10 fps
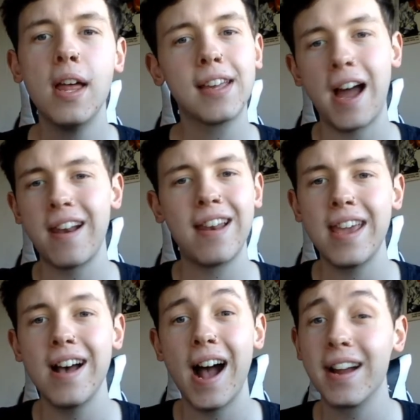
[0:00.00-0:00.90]

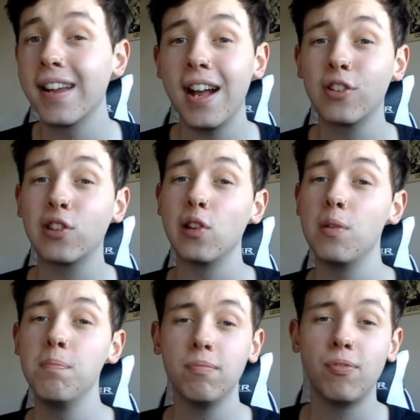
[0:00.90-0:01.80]
Cannonier and
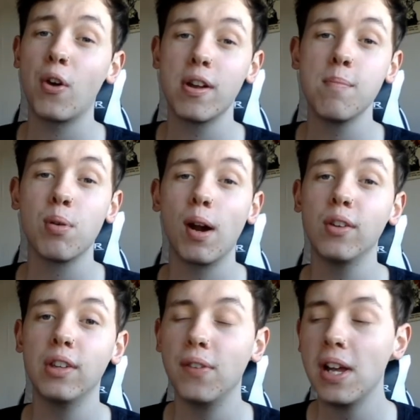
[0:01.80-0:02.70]
Gastelum, very
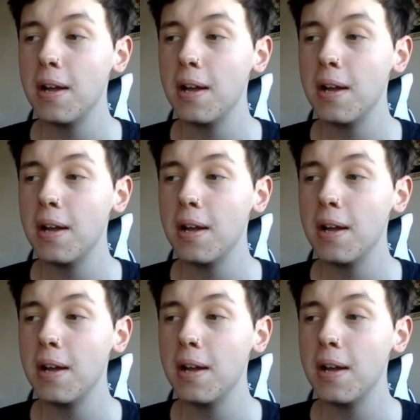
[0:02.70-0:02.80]
impressive.